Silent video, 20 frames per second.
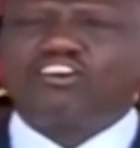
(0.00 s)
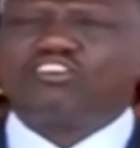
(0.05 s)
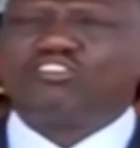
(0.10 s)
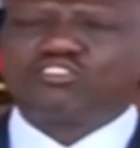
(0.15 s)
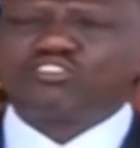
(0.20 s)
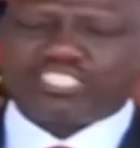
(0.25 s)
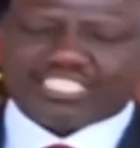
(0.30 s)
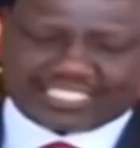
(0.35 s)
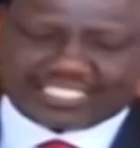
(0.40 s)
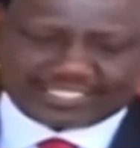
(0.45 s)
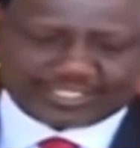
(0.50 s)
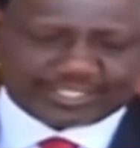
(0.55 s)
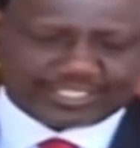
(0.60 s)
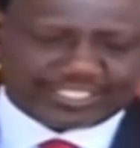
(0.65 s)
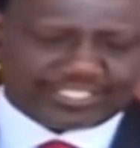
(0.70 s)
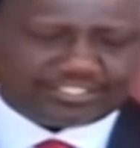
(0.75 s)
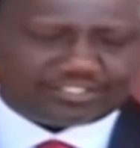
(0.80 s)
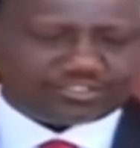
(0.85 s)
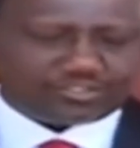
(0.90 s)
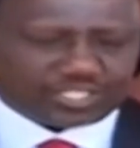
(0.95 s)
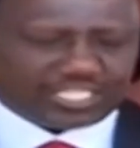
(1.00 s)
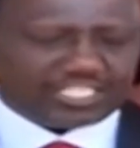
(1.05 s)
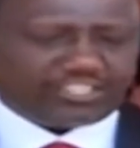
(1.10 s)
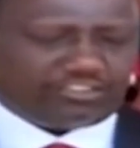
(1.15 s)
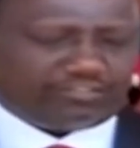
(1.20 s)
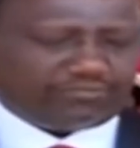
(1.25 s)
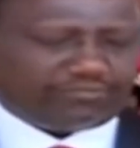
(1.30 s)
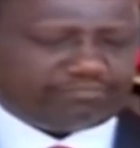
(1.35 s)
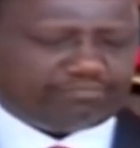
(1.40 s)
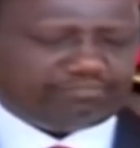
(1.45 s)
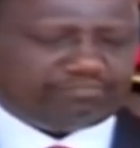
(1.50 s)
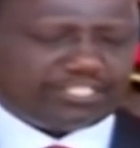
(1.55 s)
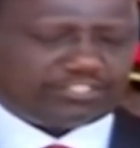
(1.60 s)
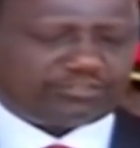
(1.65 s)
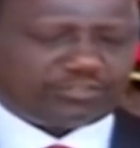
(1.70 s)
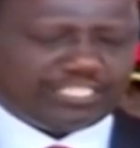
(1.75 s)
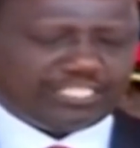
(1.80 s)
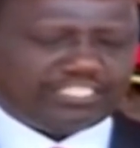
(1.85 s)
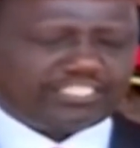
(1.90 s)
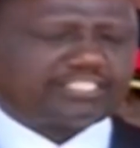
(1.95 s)
odious trade-off
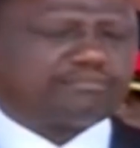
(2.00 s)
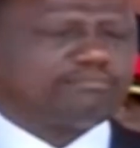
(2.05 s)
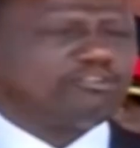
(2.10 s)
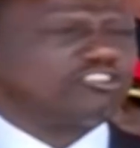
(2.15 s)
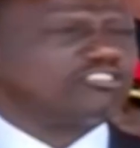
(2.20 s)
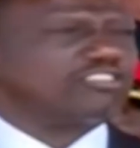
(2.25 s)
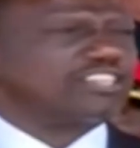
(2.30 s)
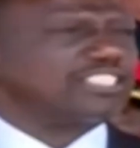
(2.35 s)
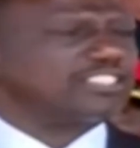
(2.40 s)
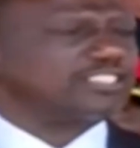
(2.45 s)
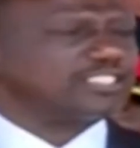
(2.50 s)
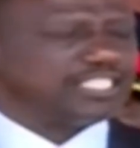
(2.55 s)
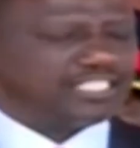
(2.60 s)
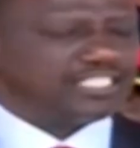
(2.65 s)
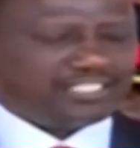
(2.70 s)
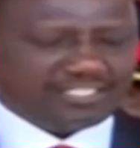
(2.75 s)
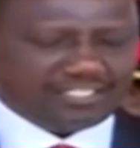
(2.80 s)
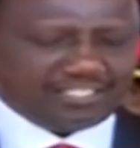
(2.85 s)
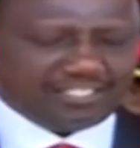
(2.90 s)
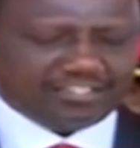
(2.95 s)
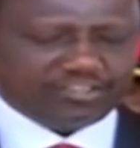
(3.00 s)
between democracy,